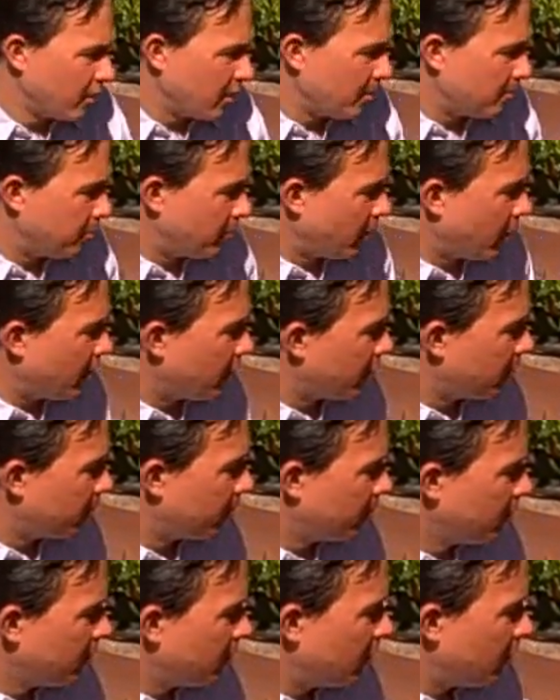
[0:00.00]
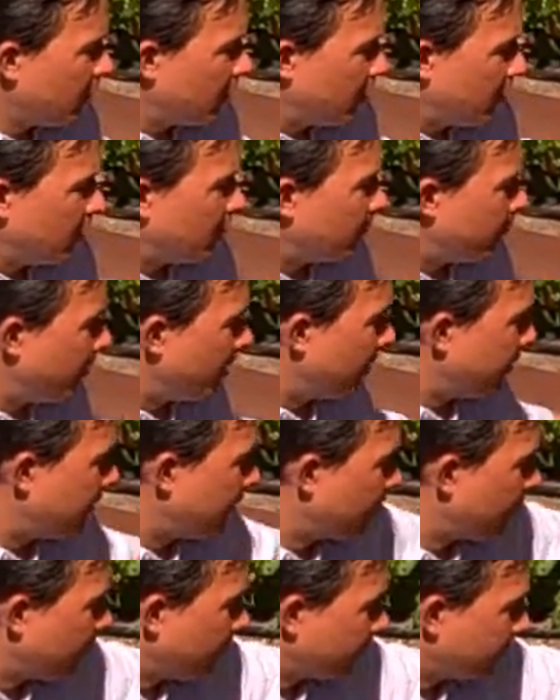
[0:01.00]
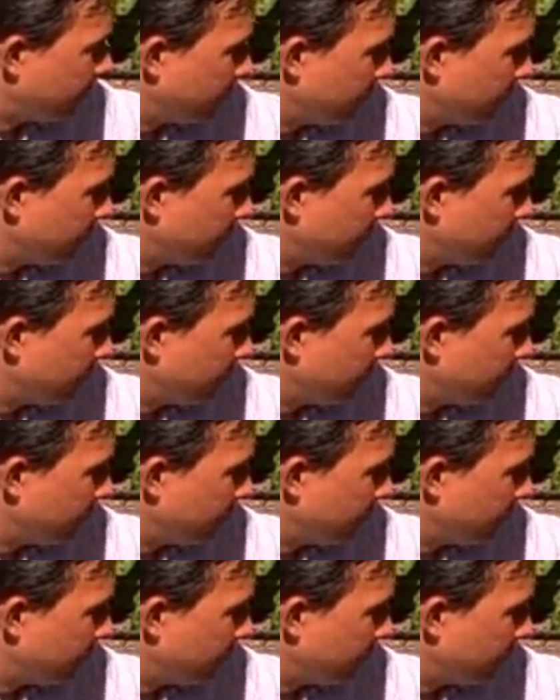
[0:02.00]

Then I planted them in the bed here, and